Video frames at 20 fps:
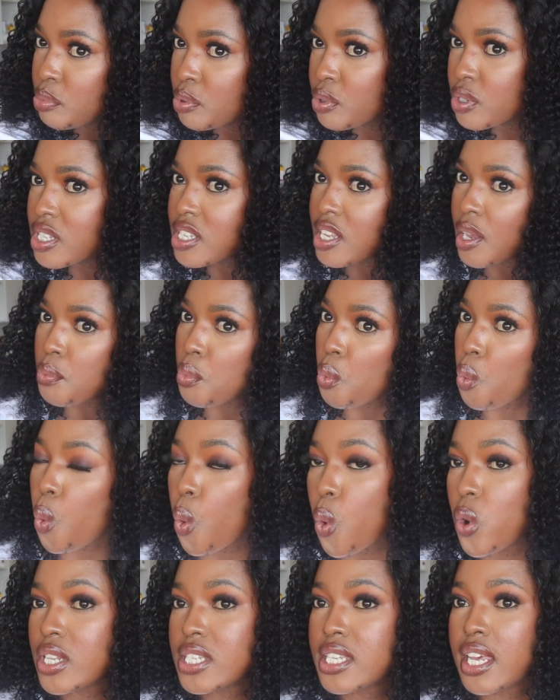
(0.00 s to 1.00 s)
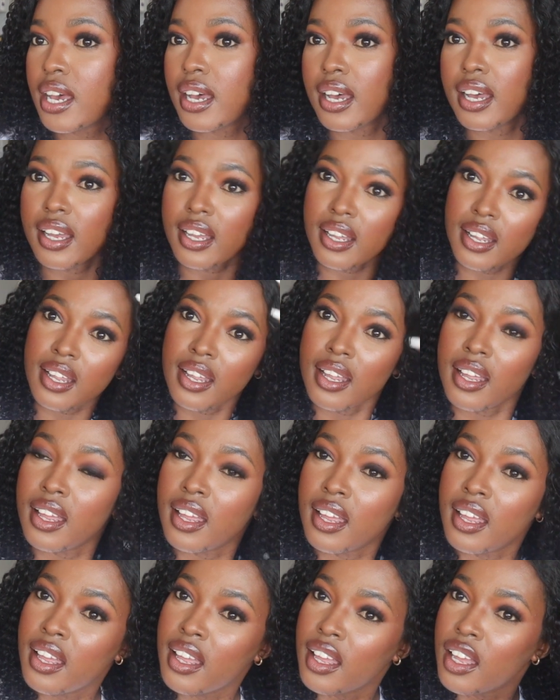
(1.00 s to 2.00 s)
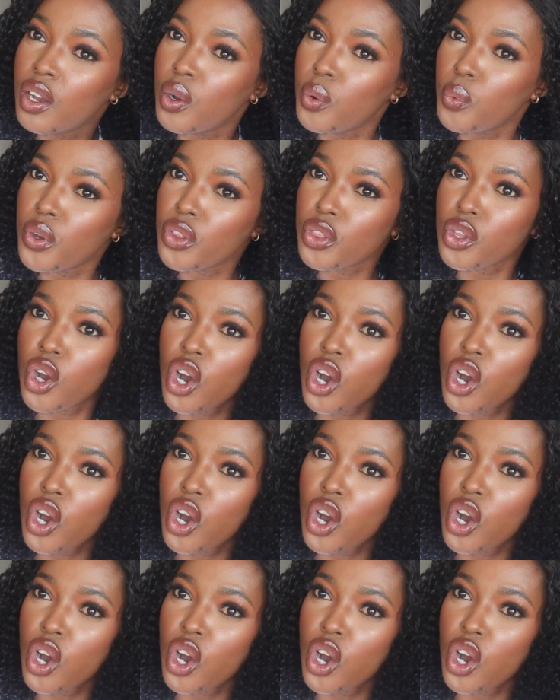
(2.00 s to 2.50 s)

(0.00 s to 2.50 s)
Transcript: put some water with